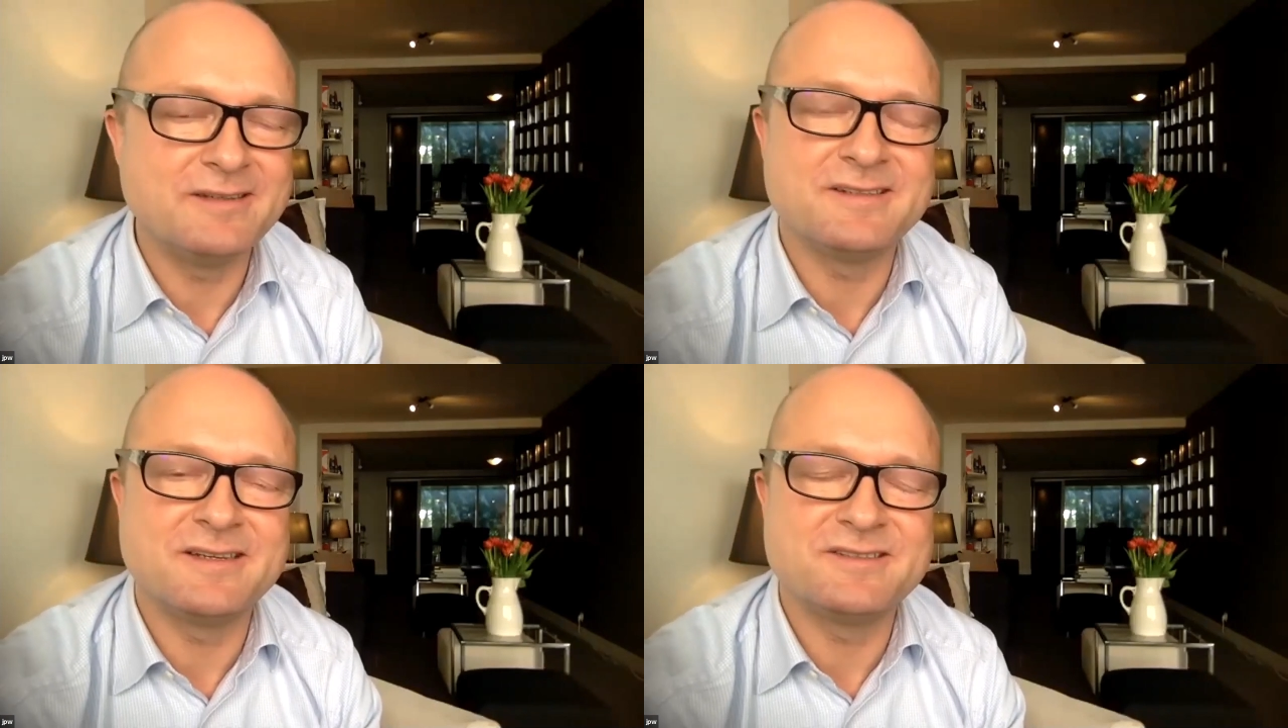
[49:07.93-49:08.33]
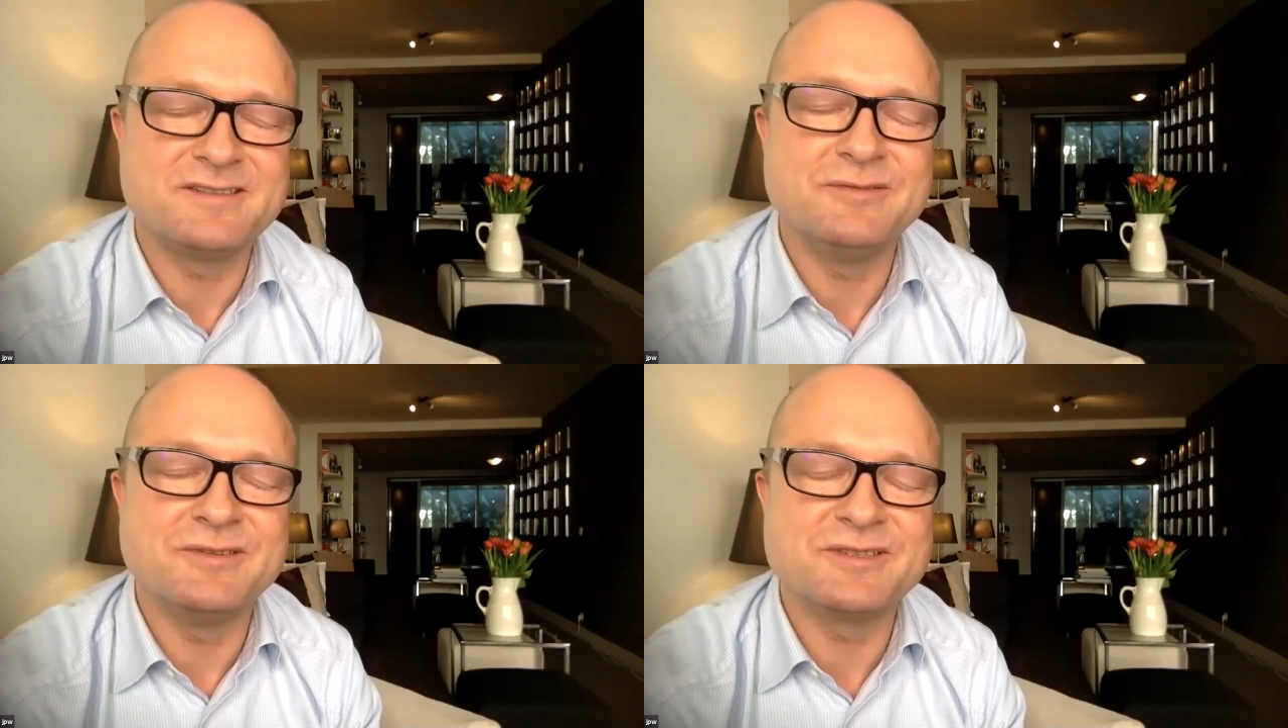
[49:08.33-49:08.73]

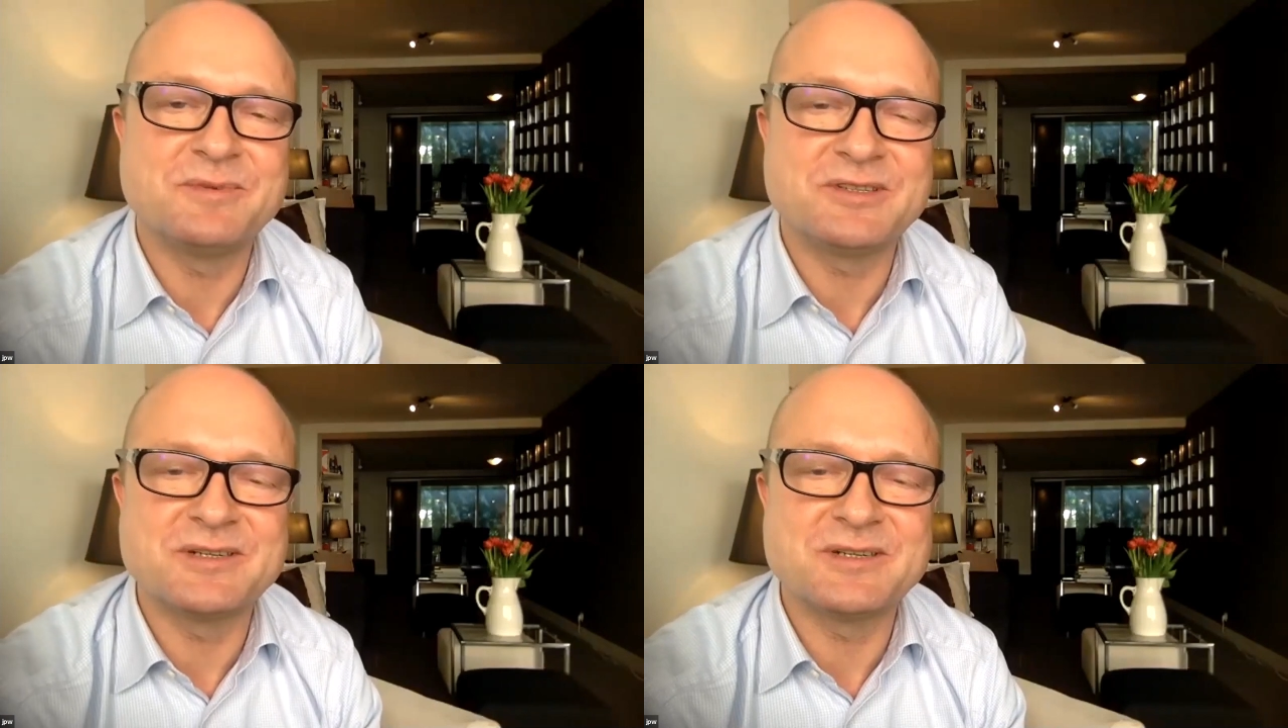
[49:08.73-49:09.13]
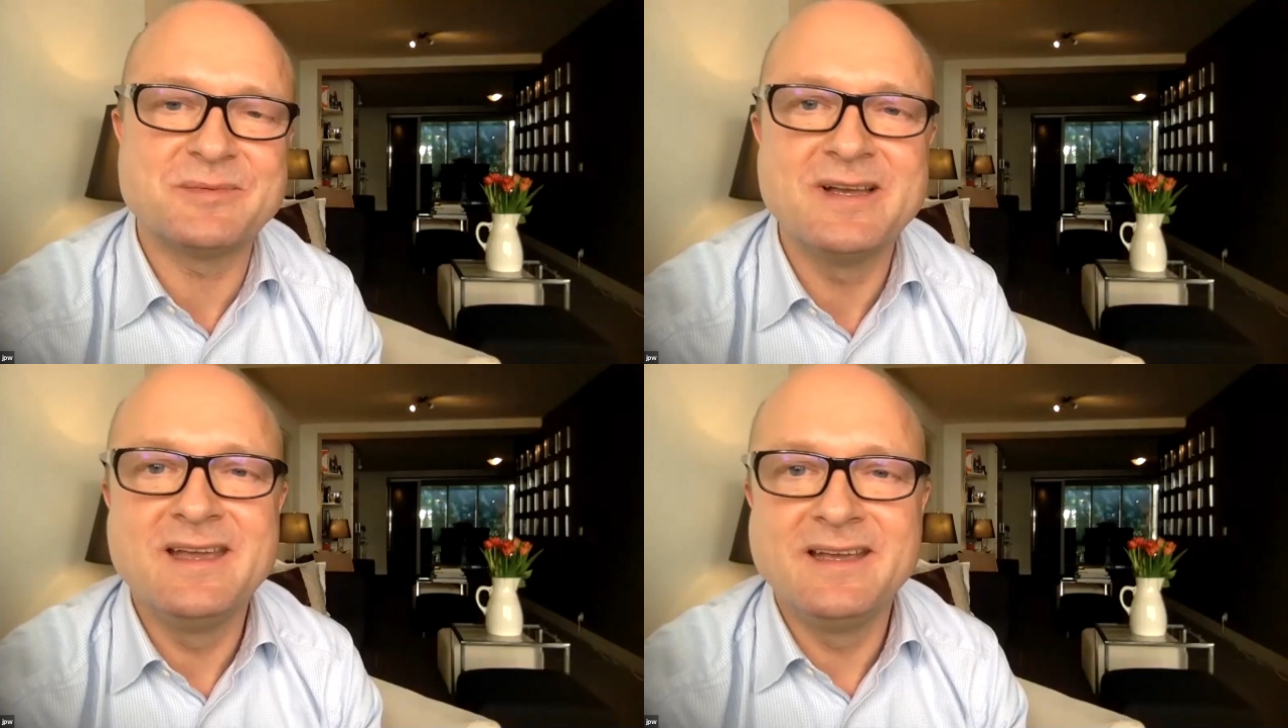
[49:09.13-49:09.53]
safe and we will come
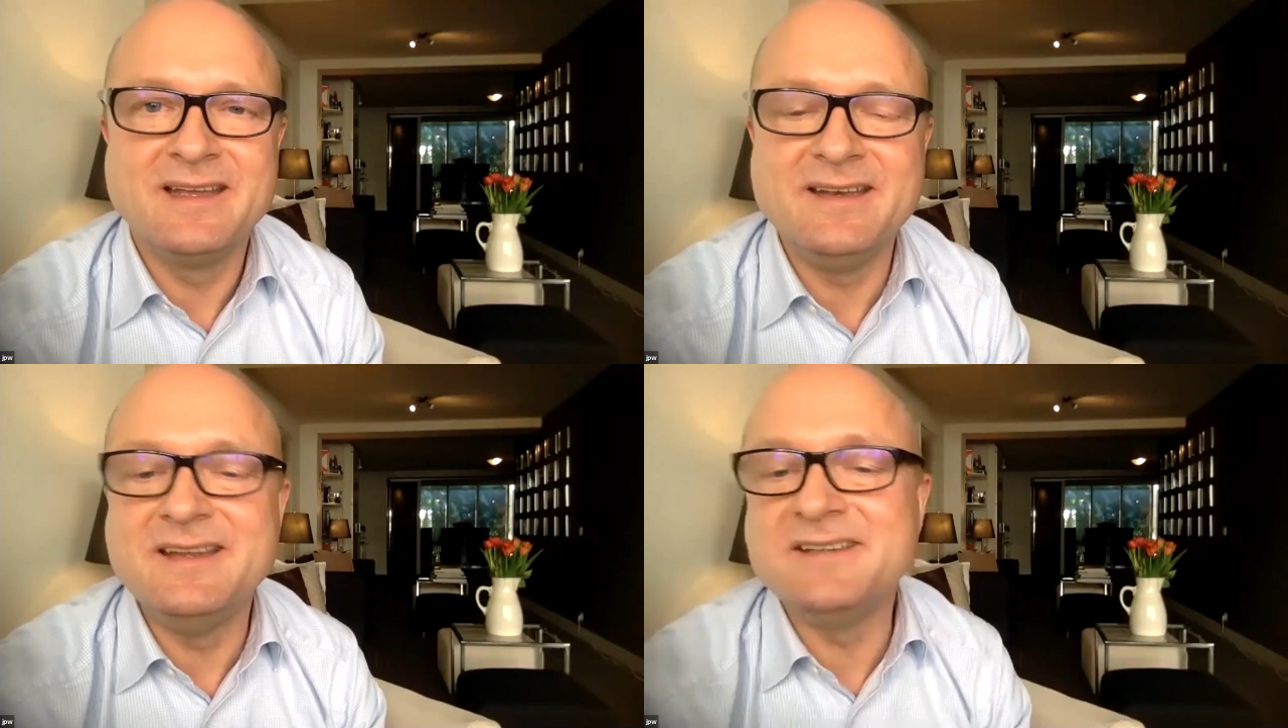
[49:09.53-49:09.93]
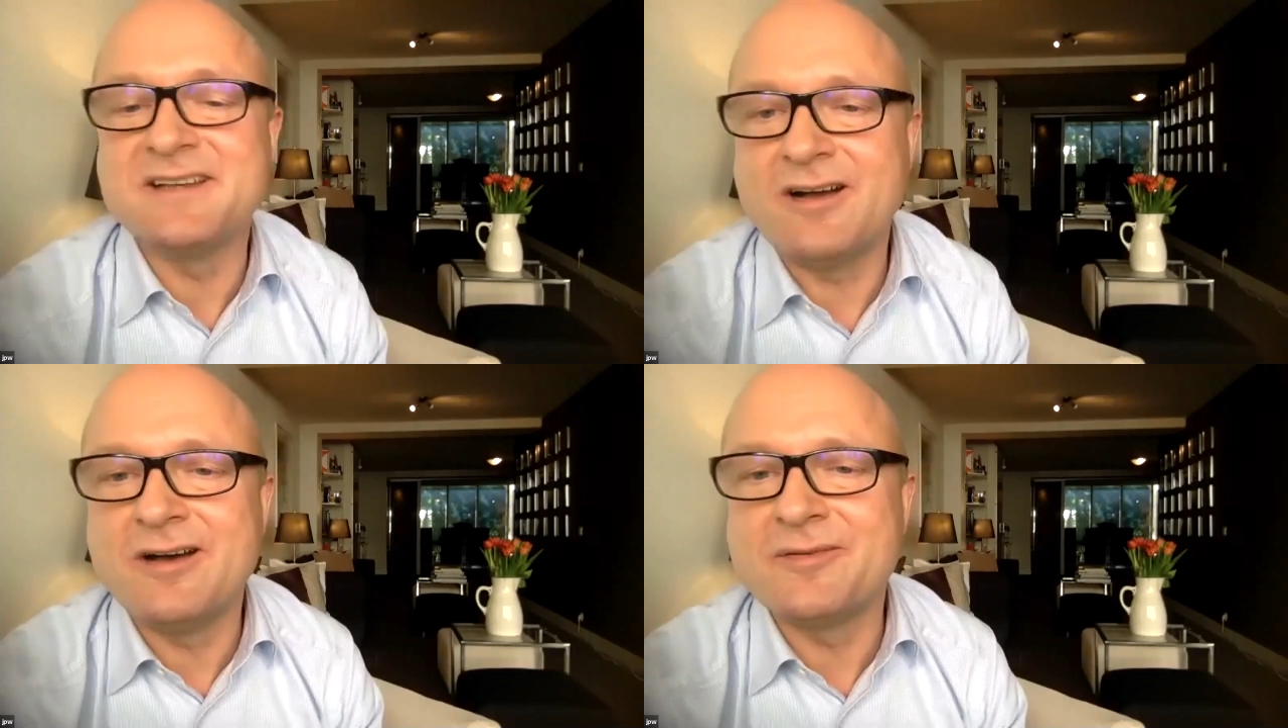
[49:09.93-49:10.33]
out of this
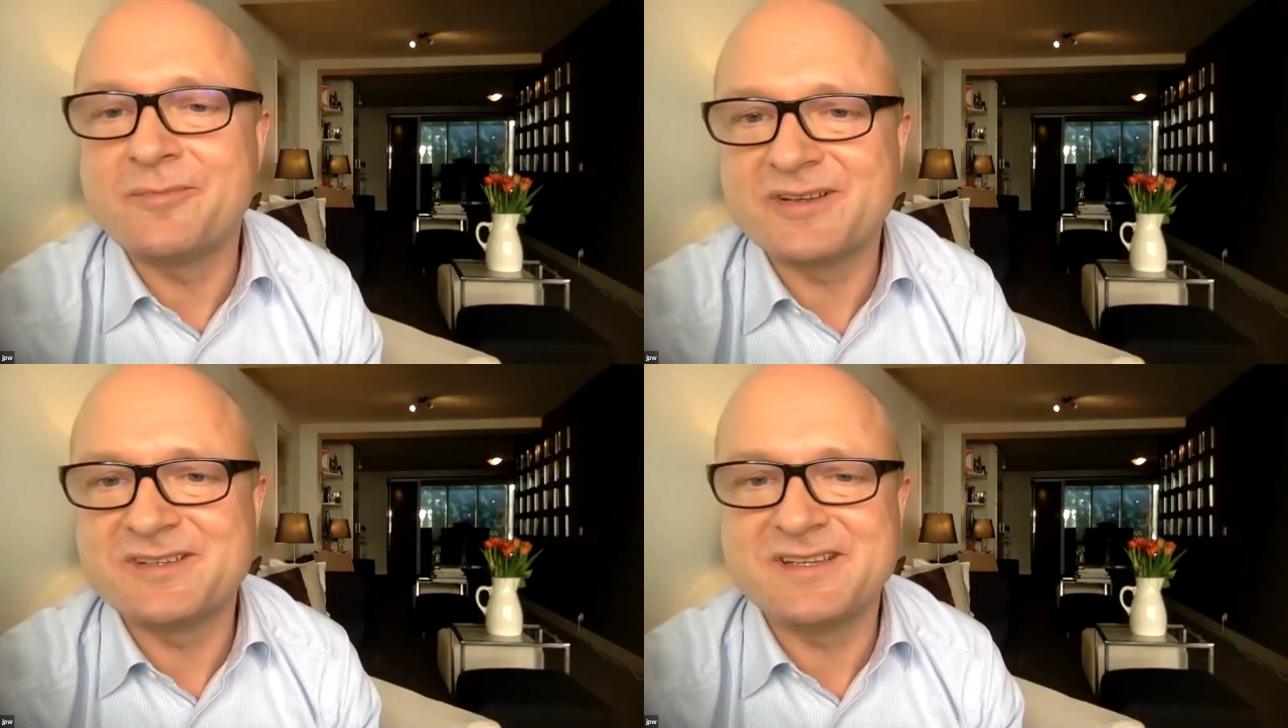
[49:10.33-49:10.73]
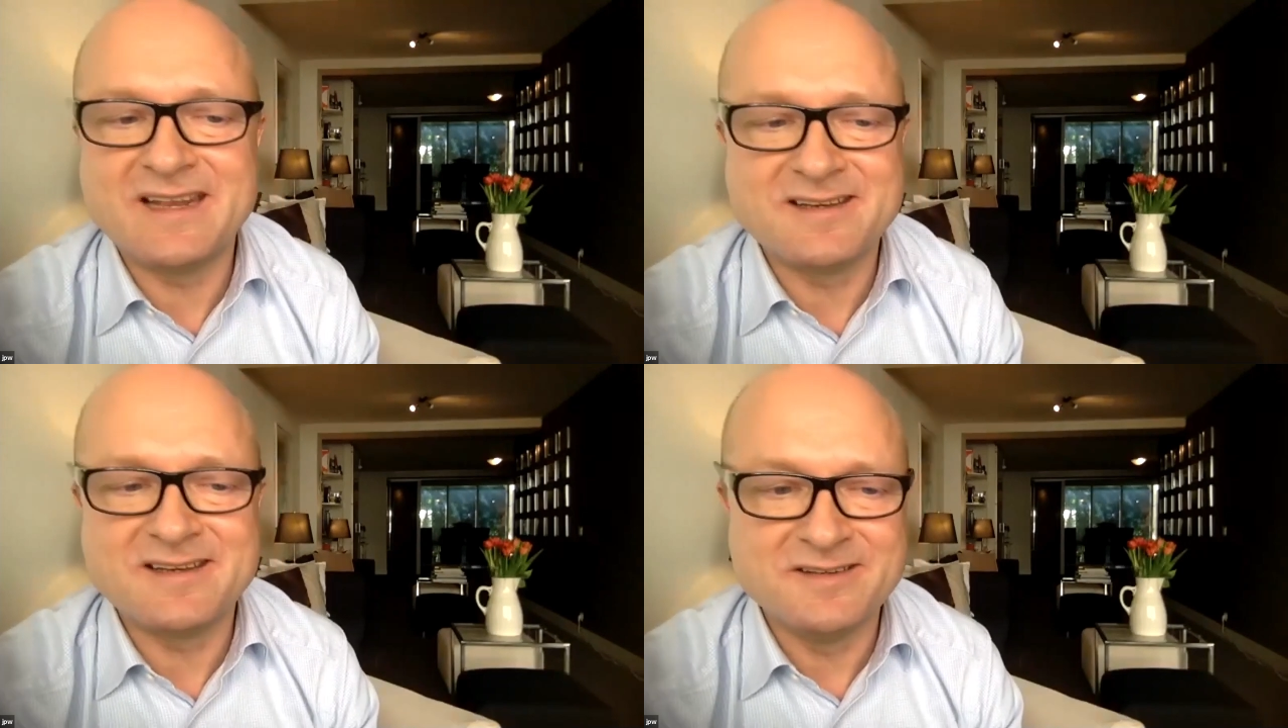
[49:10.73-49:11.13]
crisis as soon as
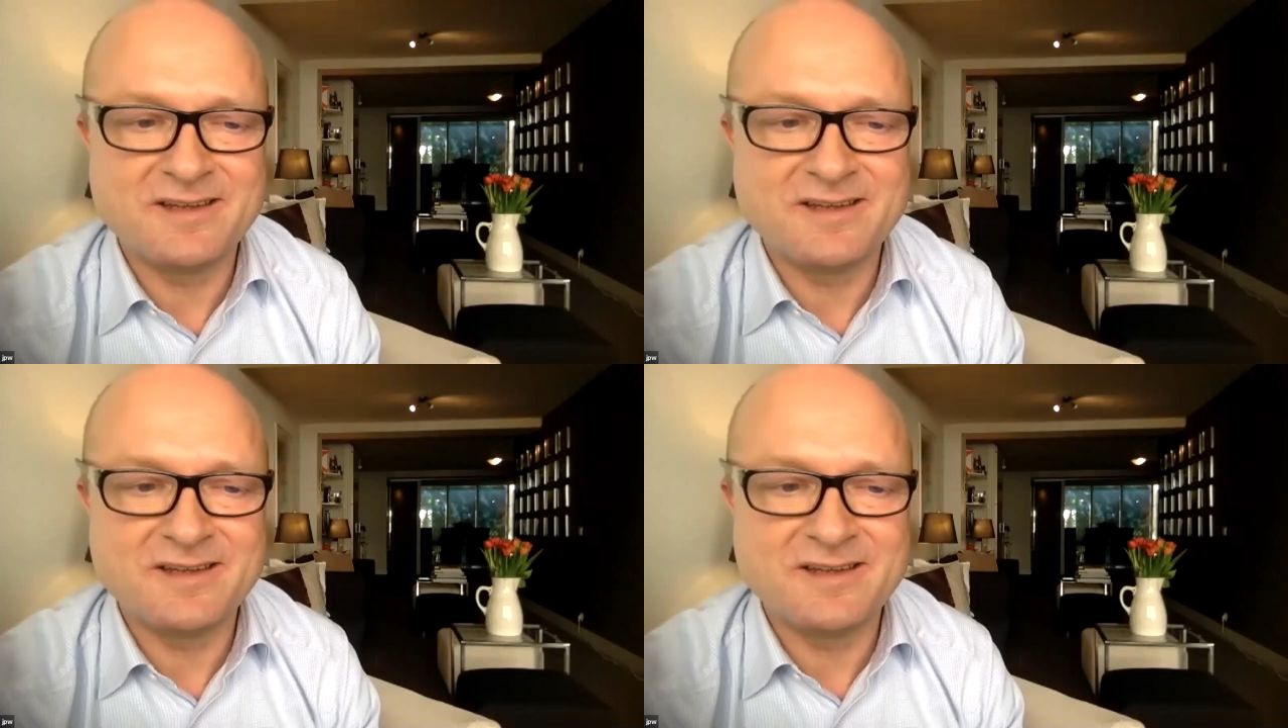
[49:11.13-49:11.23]
possible.